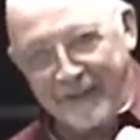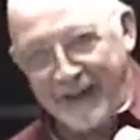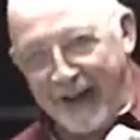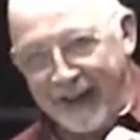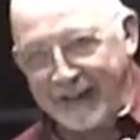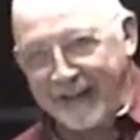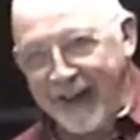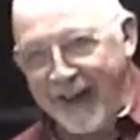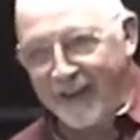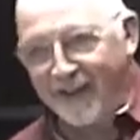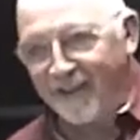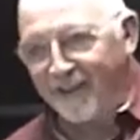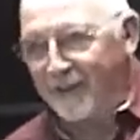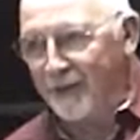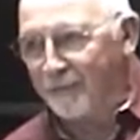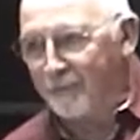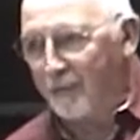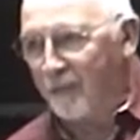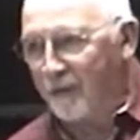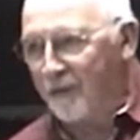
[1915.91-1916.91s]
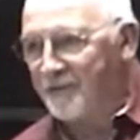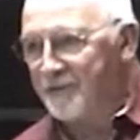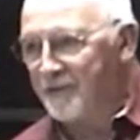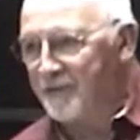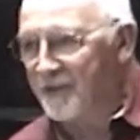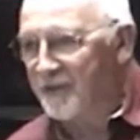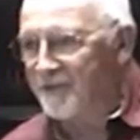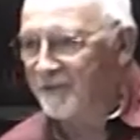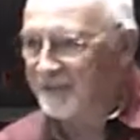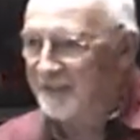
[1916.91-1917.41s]
got down on the porch
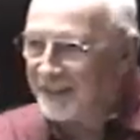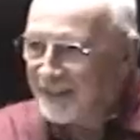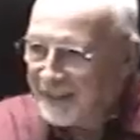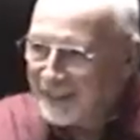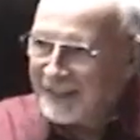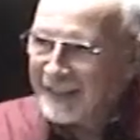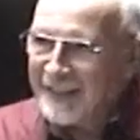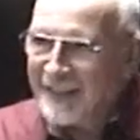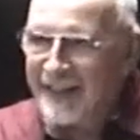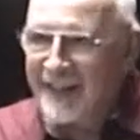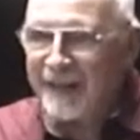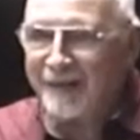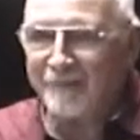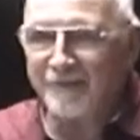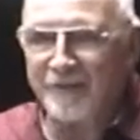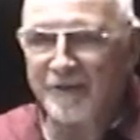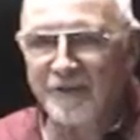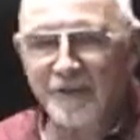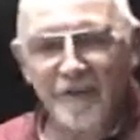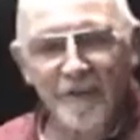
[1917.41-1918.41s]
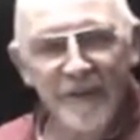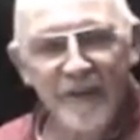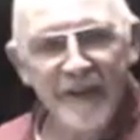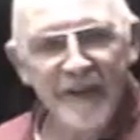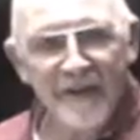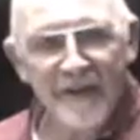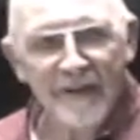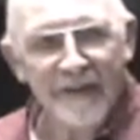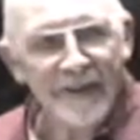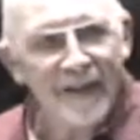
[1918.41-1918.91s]
roof and get him through the
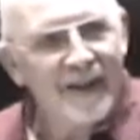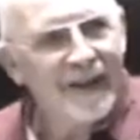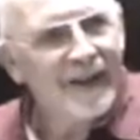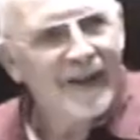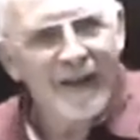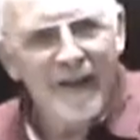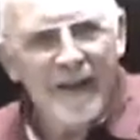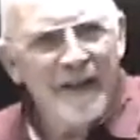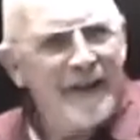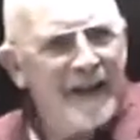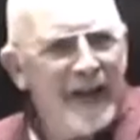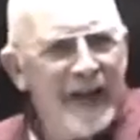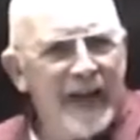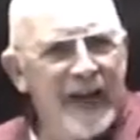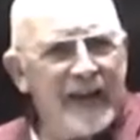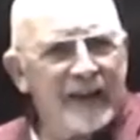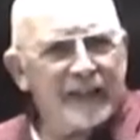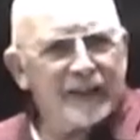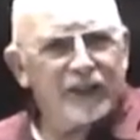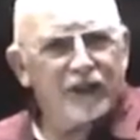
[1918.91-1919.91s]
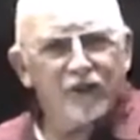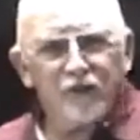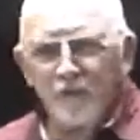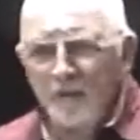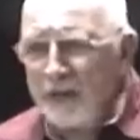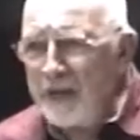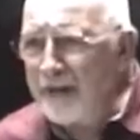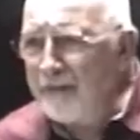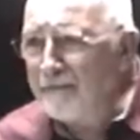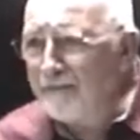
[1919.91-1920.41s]
window.
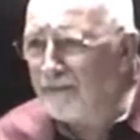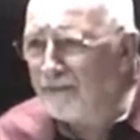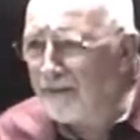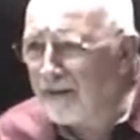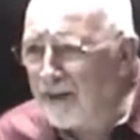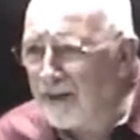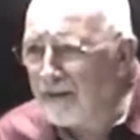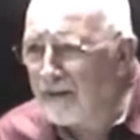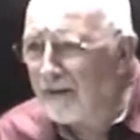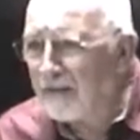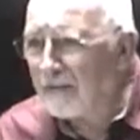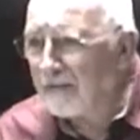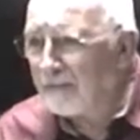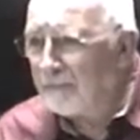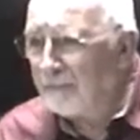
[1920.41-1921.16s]
Extreme fear.